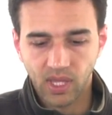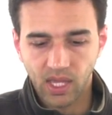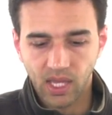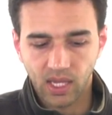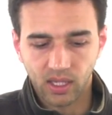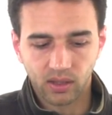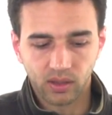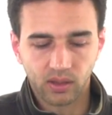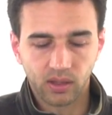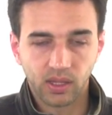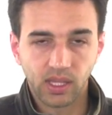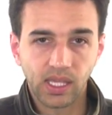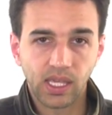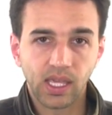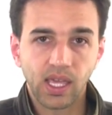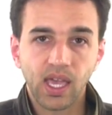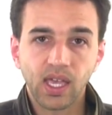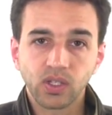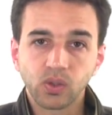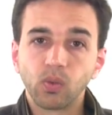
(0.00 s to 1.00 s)
and the
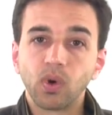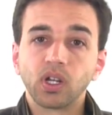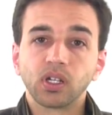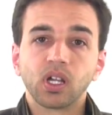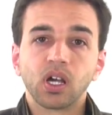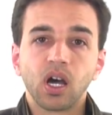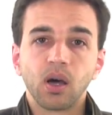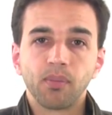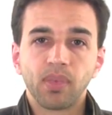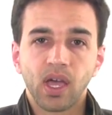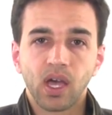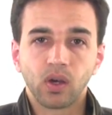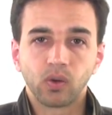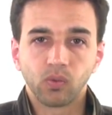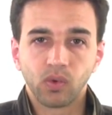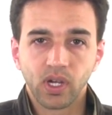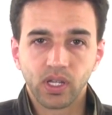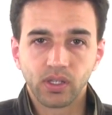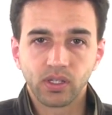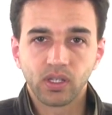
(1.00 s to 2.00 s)
S1 compound
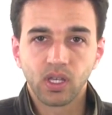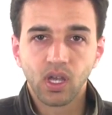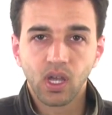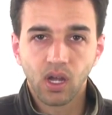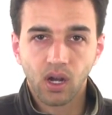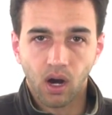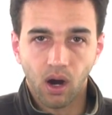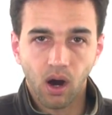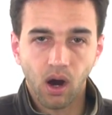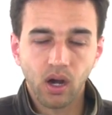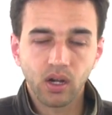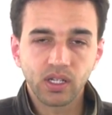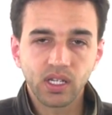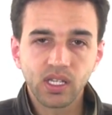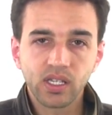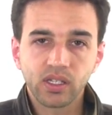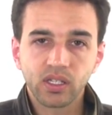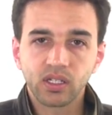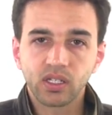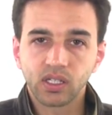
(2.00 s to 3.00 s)
ones are
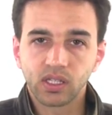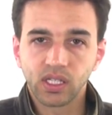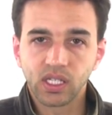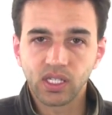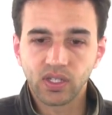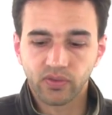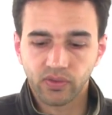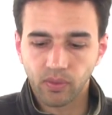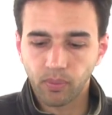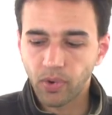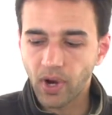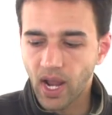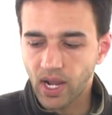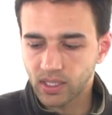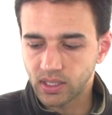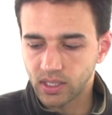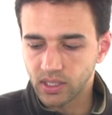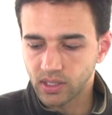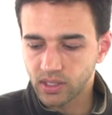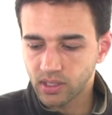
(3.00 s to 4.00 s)
decent, at least for
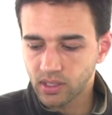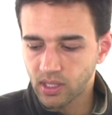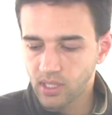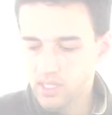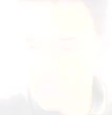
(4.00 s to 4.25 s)
practice.